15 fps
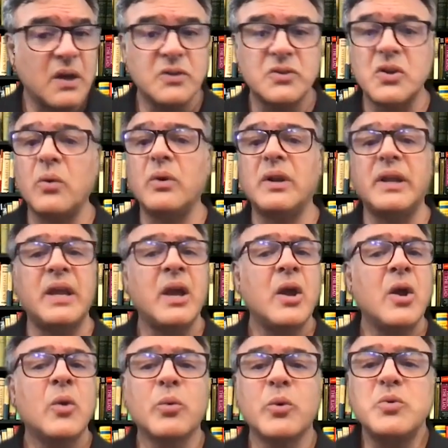a totally
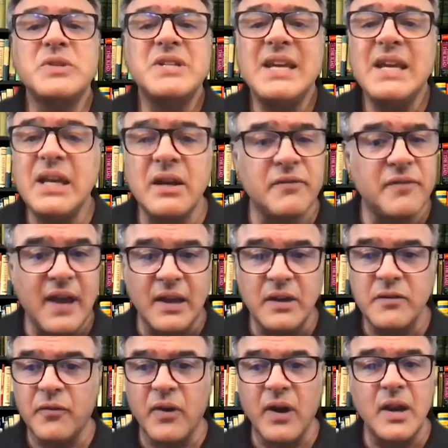routine
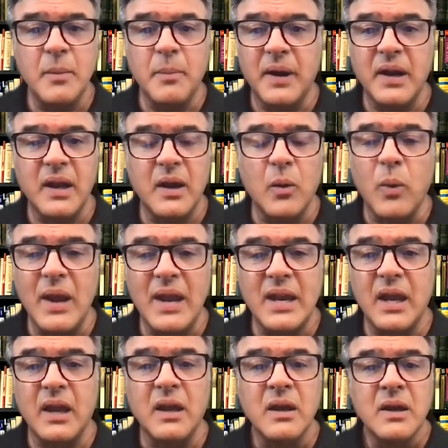event for anybody
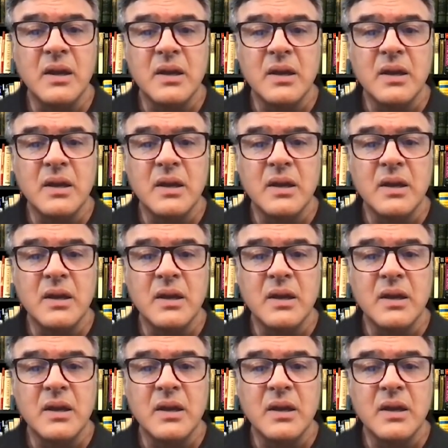awaiting